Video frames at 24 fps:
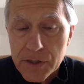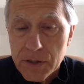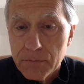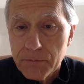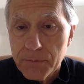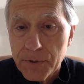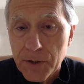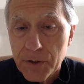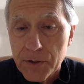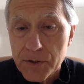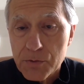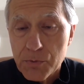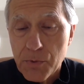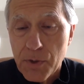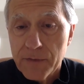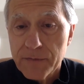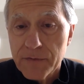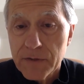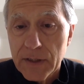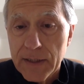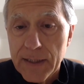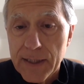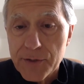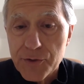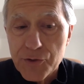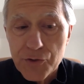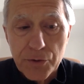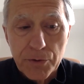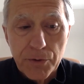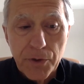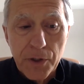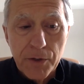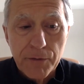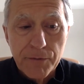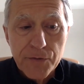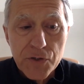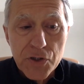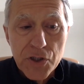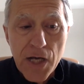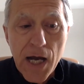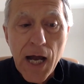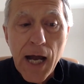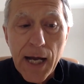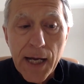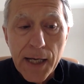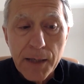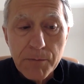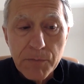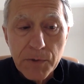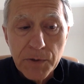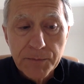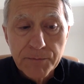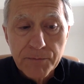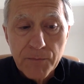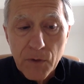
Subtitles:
and because we have the luxury of time,